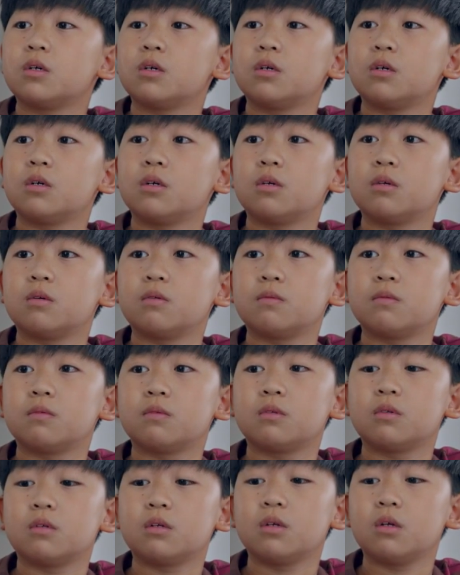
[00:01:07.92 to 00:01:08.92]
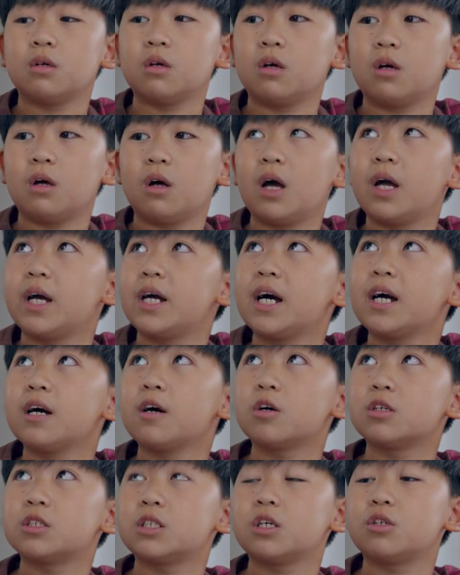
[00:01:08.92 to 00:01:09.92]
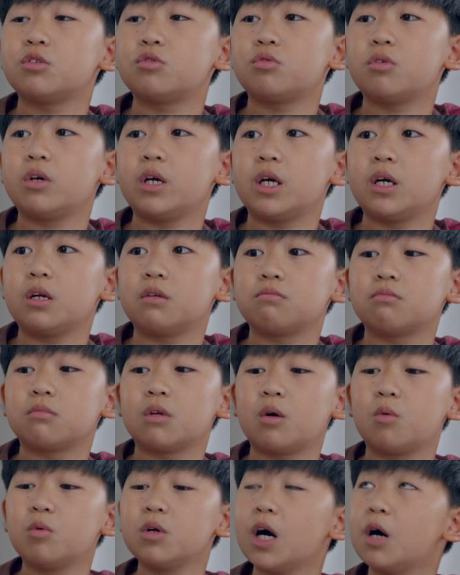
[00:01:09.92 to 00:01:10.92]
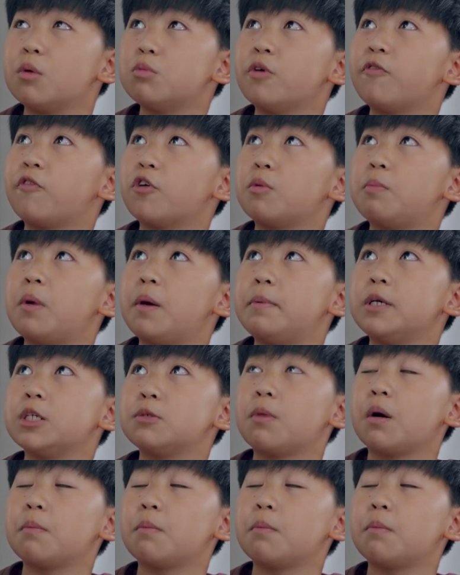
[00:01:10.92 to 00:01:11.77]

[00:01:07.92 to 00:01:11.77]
are wrong. I can't concentrate. I want to help look for the baby's